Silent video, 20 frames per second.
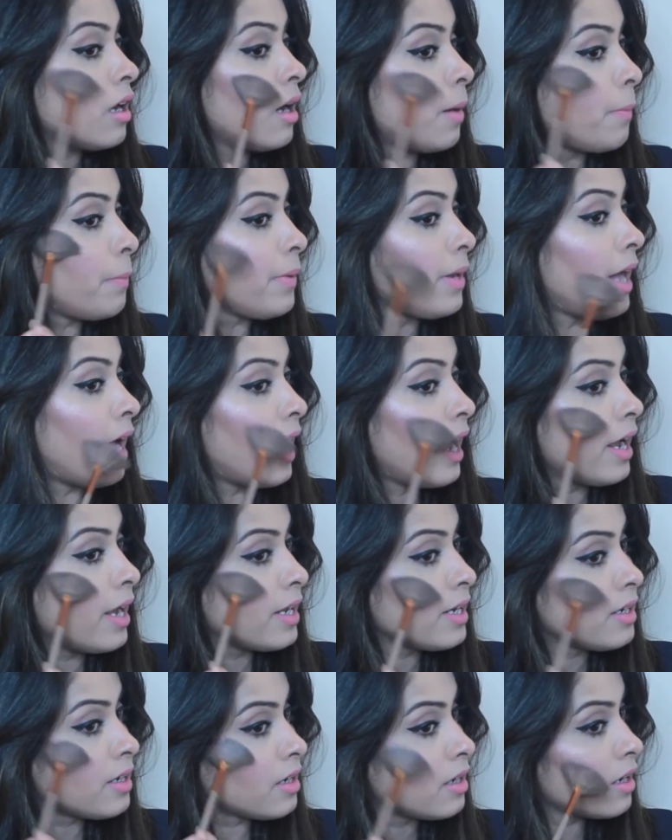apply
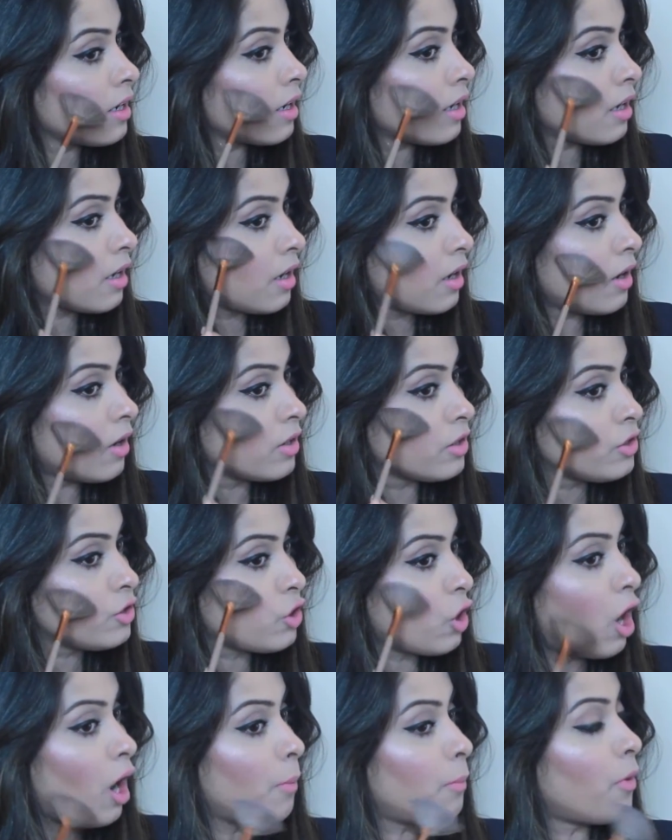it on
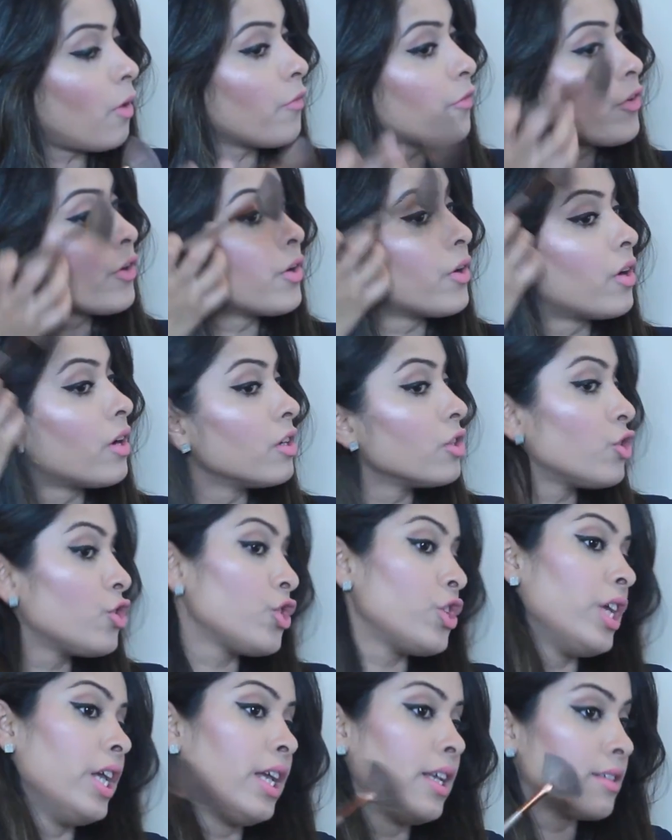top of your
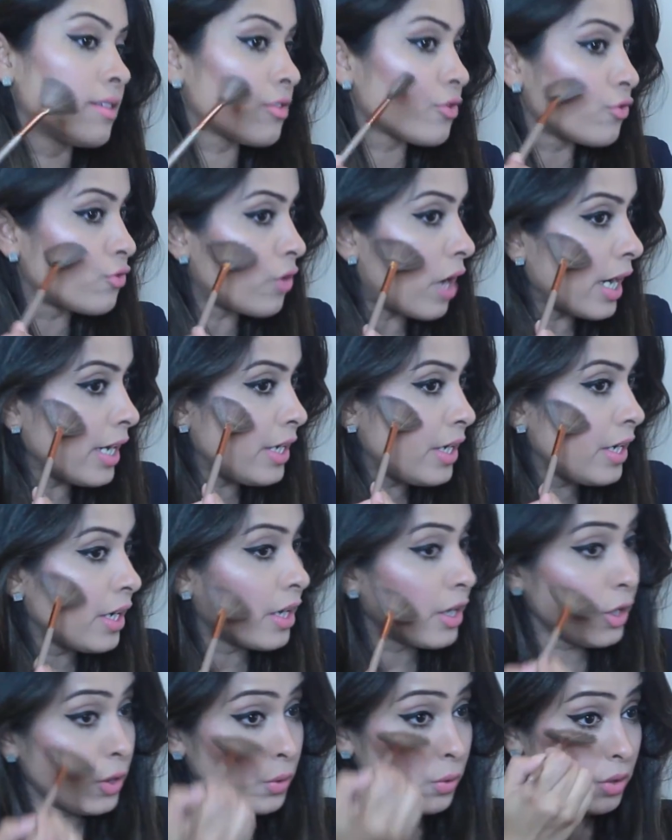cheeks, right
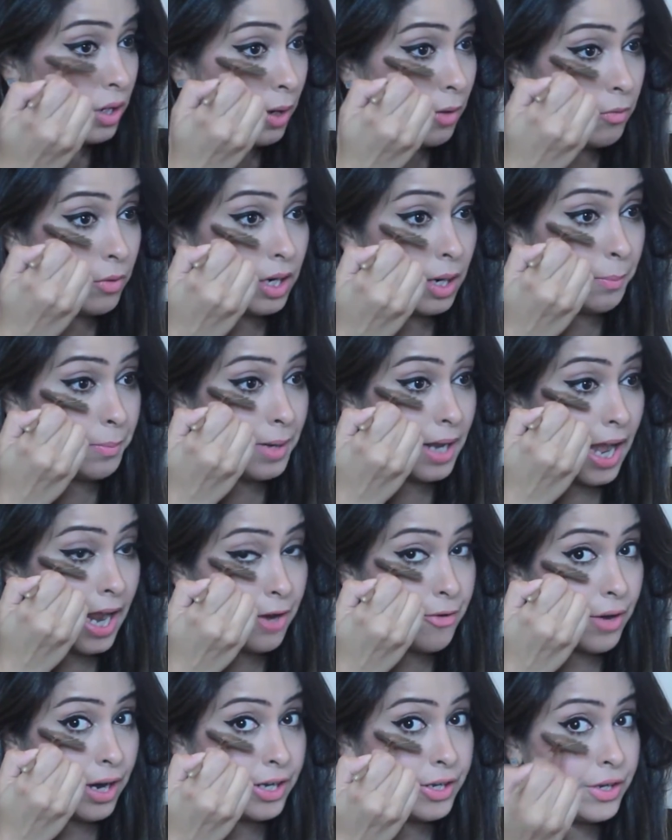here. You don't want to apply
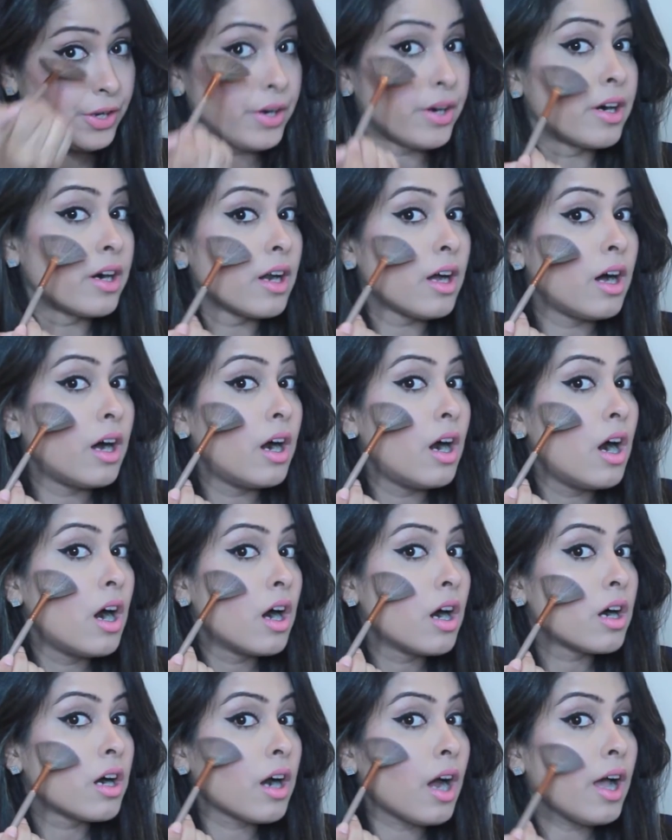it right here,
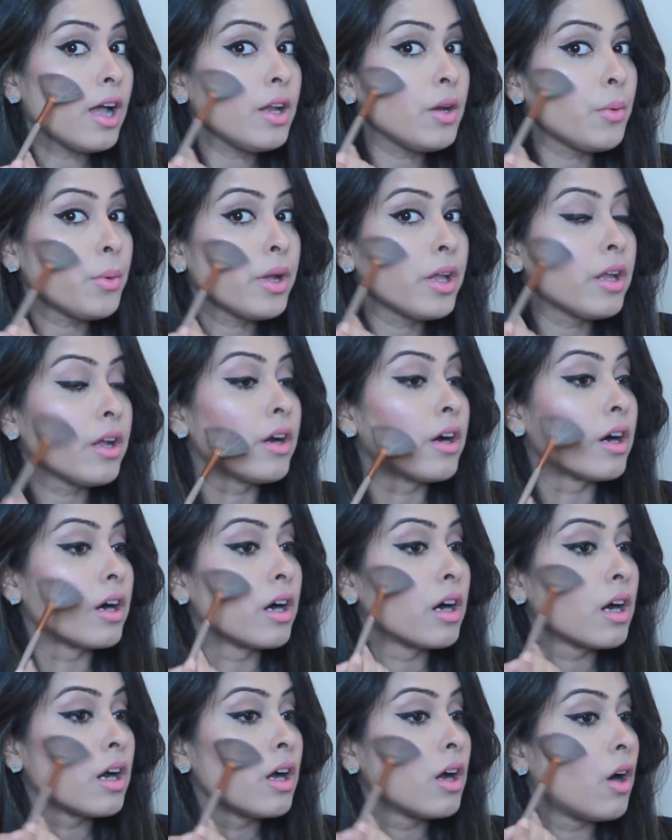right over here
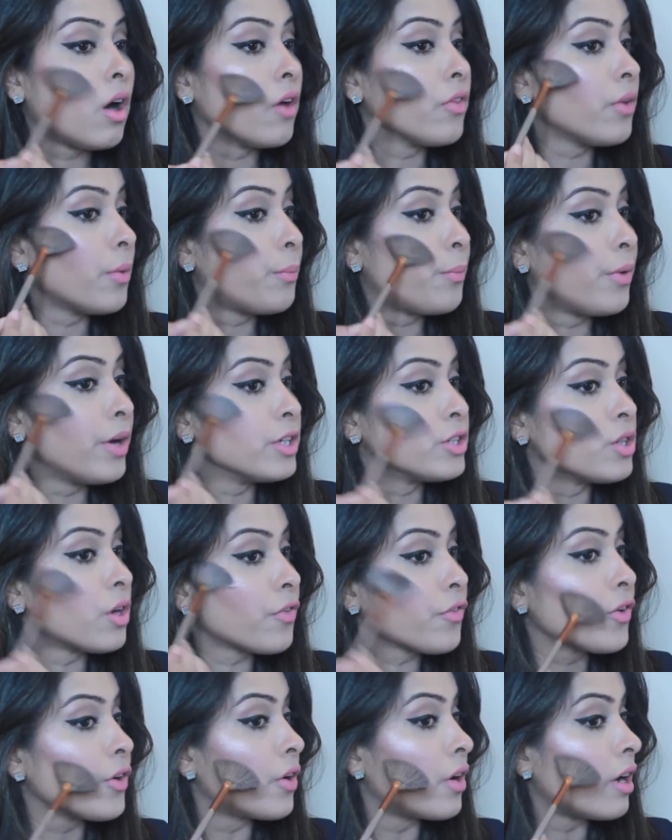on the bridge
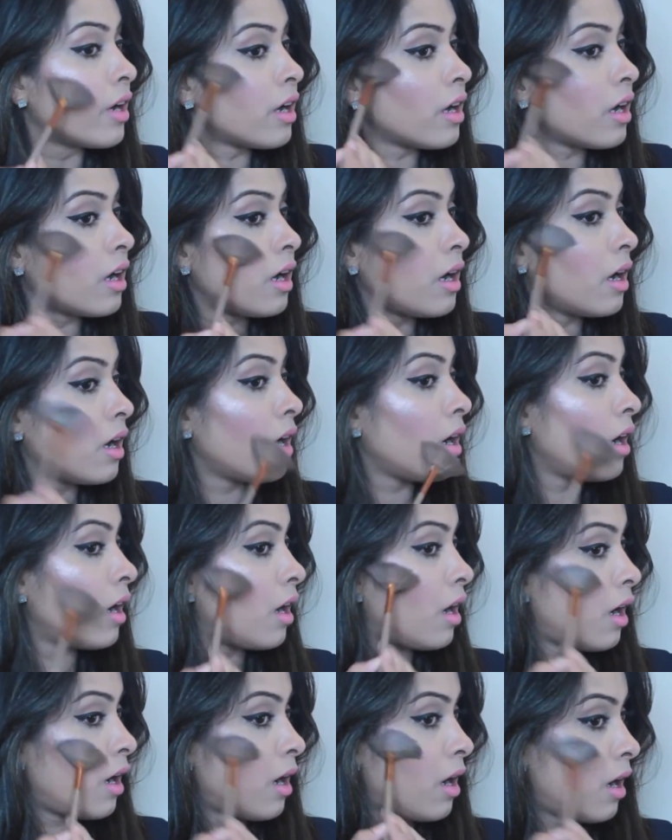of your
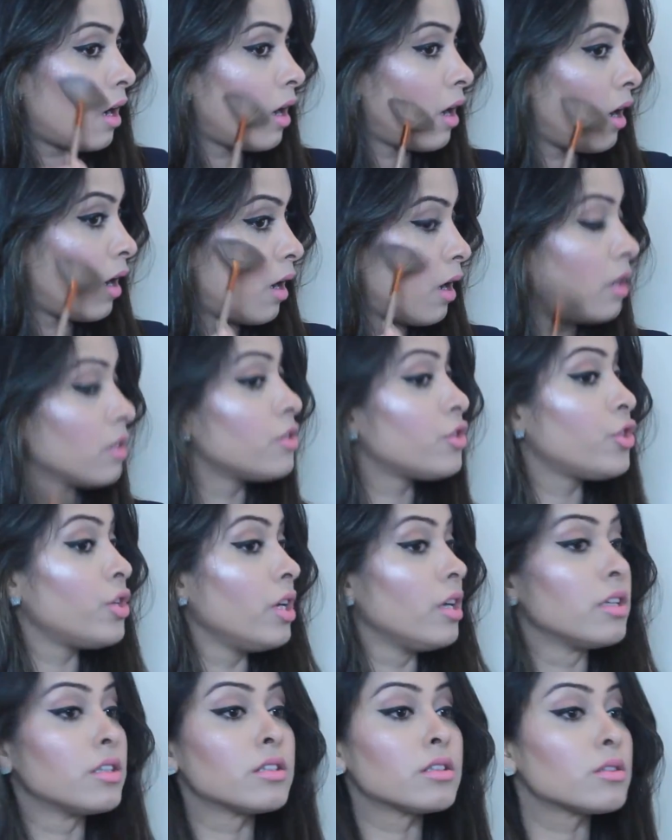
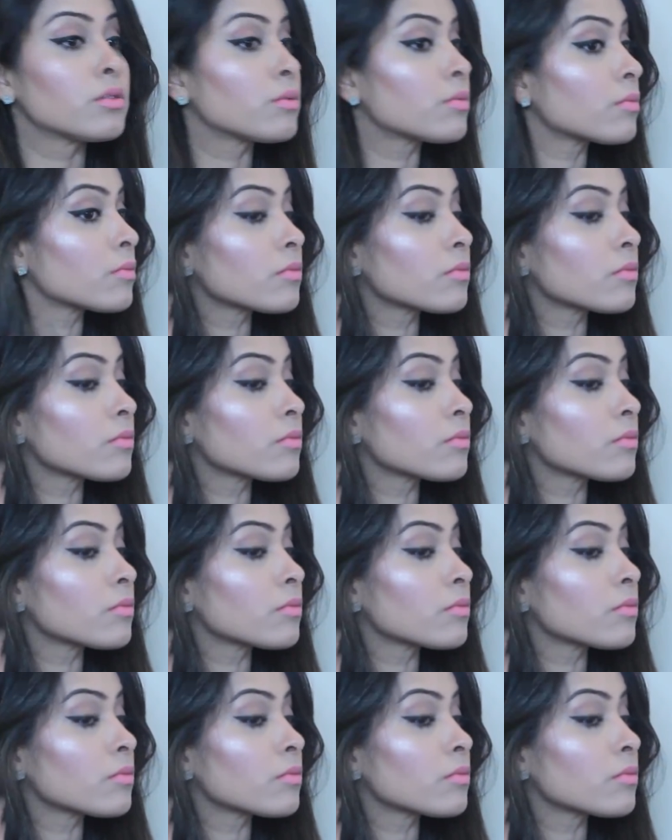cheeks.